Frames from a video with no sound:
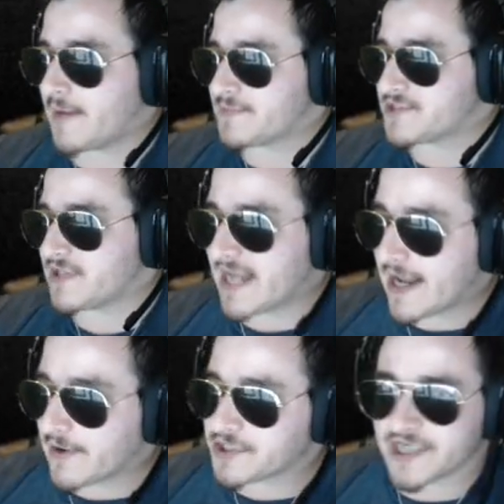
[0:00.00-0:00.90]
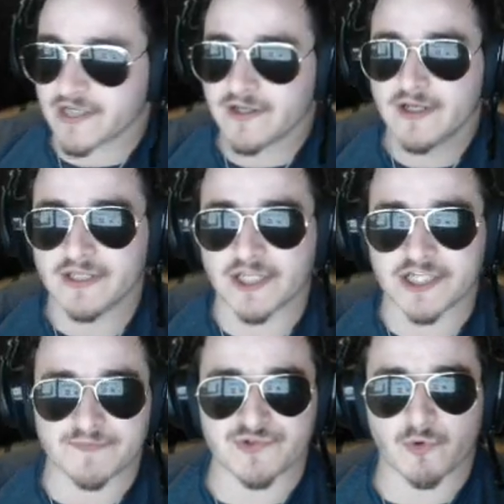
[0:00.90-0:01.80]
to the energy that
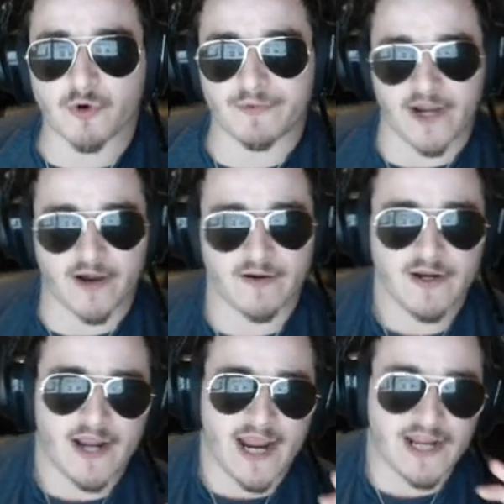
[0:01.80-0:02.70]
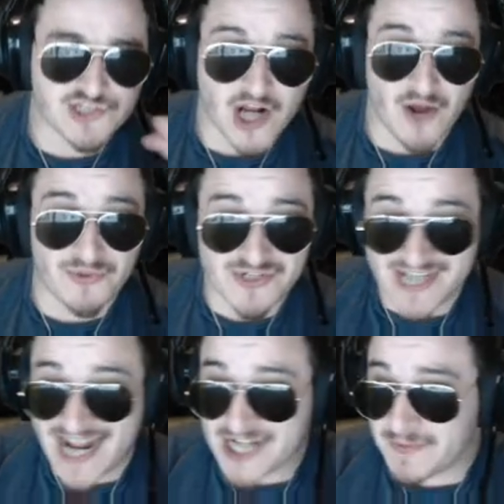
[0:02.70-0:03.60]
is absorbed there. And so there's
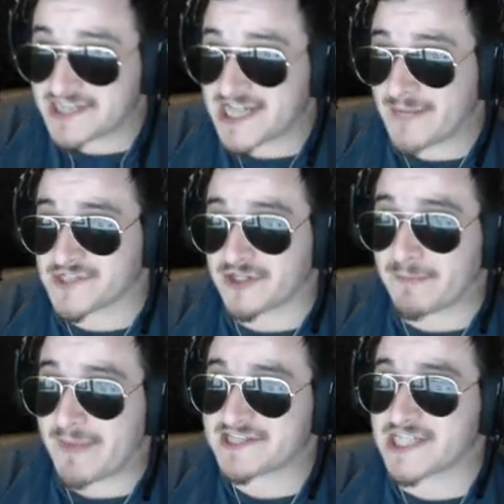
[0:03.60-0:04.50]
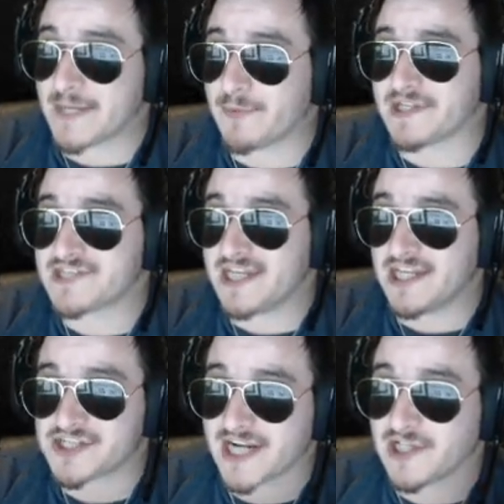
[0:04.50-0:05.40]
not too many examples here. The best example we can see, you
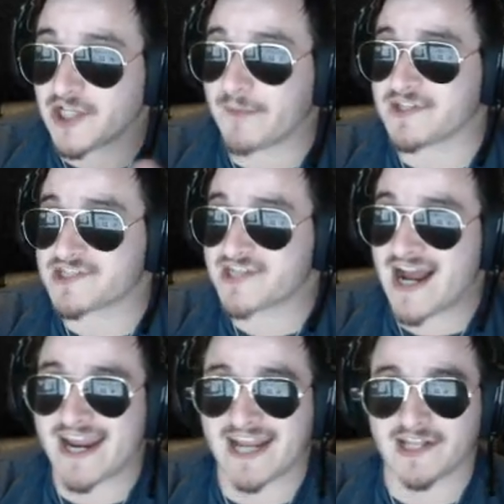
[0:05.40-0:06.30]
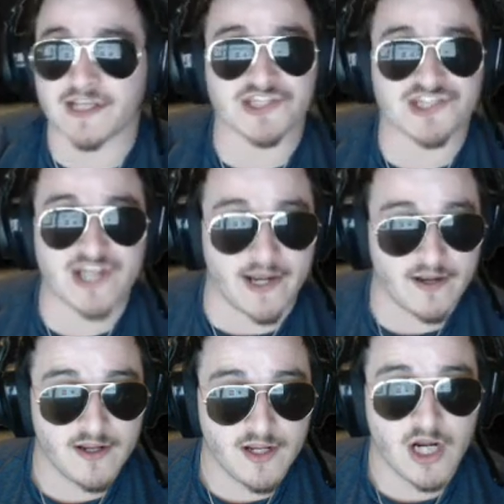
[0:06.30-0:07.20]
just got to look up in the sky and look at the sun.
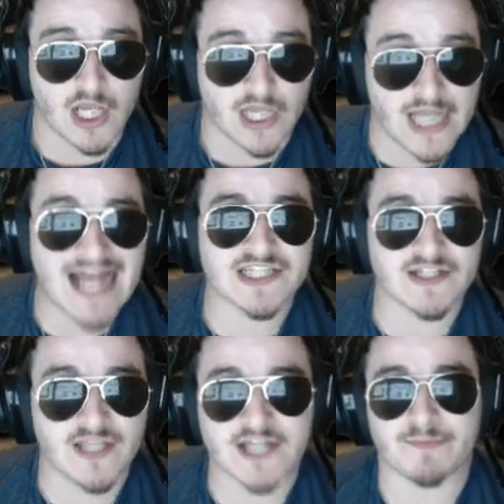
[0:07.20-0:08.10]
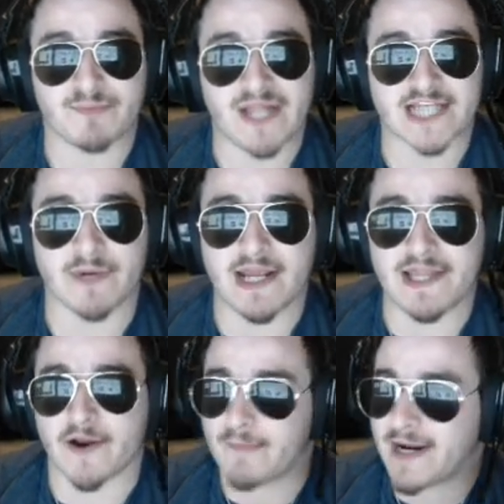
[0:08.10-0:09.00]
Lots of plasma in
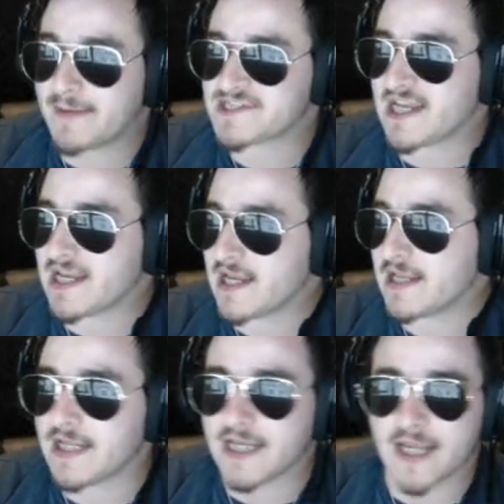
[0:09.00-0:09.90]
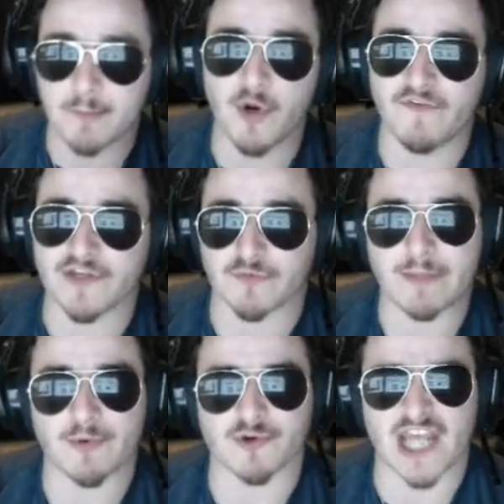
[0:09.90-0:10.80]
there. And you might see in movies when
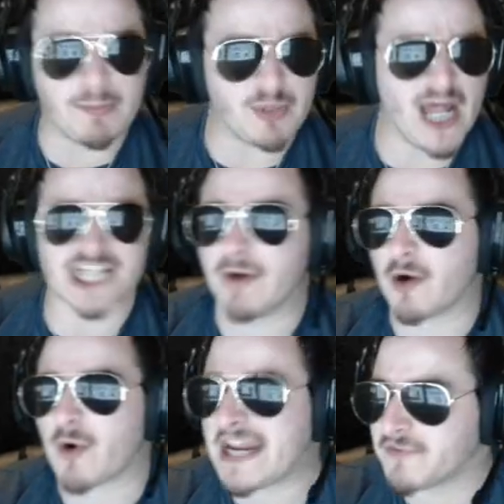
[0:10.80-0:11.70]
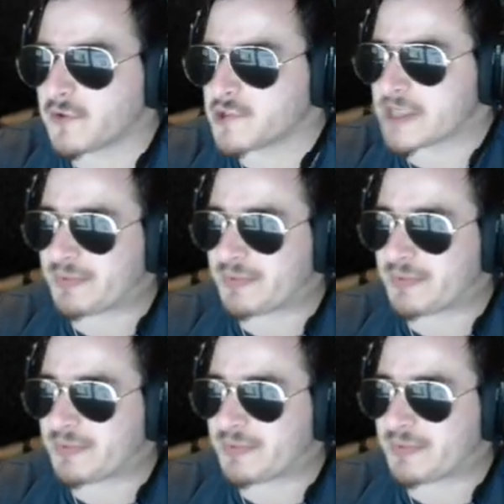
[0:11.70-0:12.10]
people are saying plasma rifles and